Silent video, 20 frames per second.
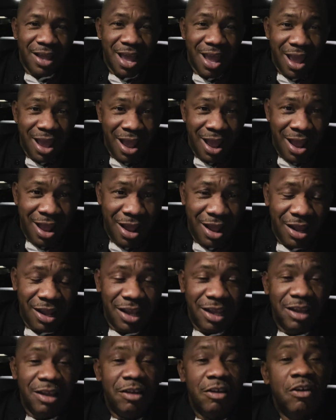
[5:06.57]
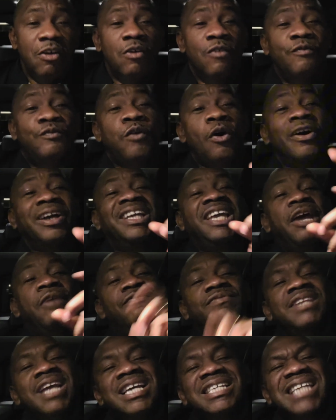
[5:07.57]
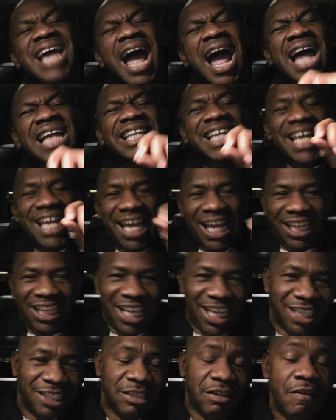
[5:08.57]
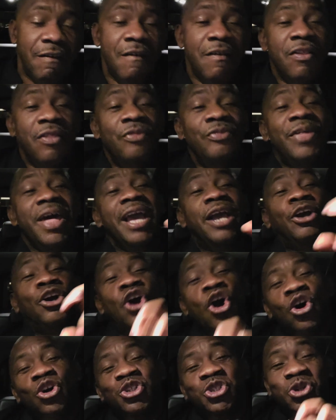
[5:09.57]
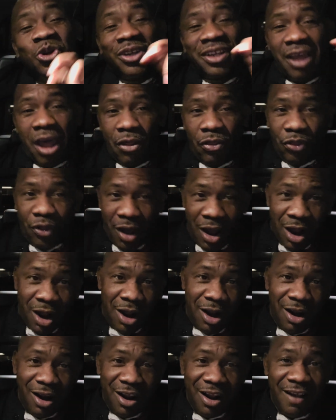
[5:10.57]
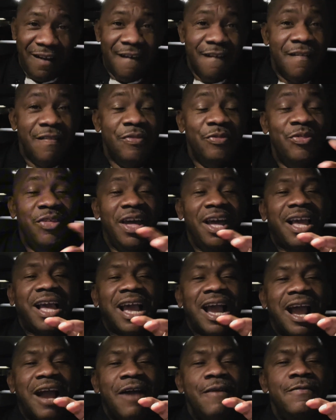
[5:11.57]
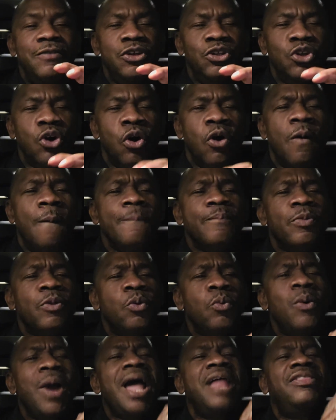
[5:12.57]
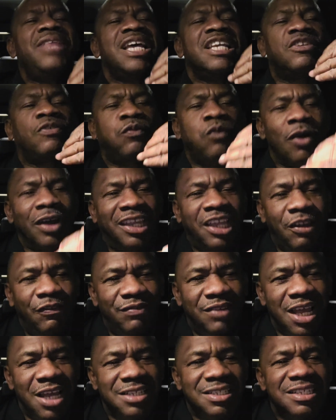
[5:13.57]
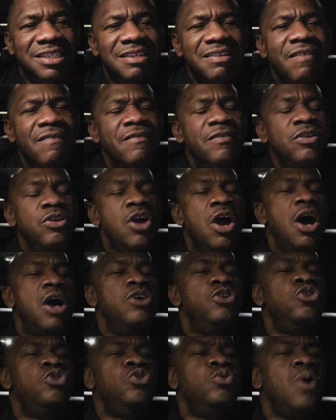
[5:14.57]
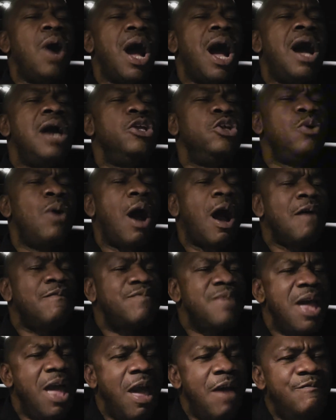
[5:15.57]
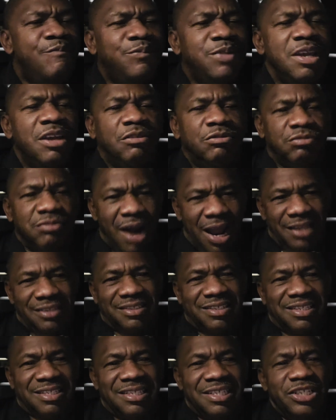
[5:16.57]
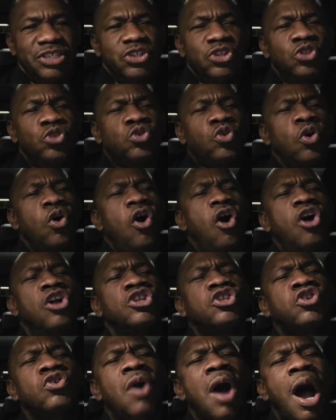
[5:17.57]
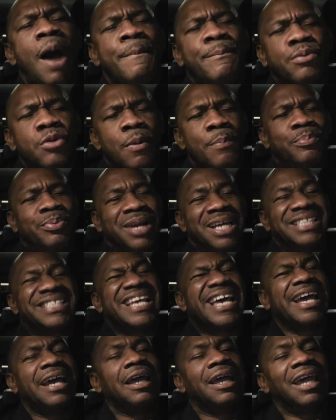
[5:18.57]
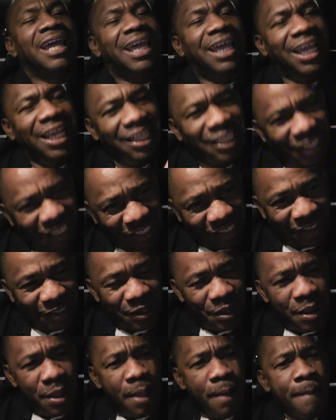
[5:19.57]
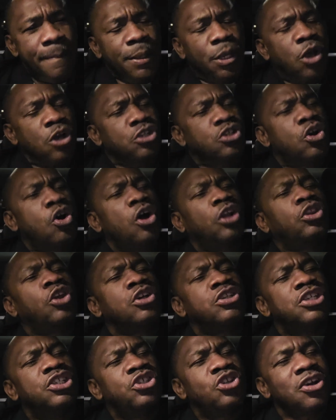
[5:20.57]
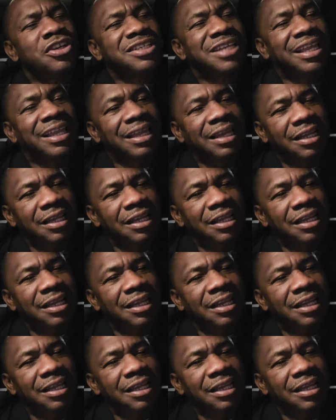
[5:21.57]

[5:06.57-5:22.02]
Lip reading: Eh? Forgiveness and healing, they go together. They, you know, where there's forgiveness, you have every right to also appropriate healing. Because God doesn't just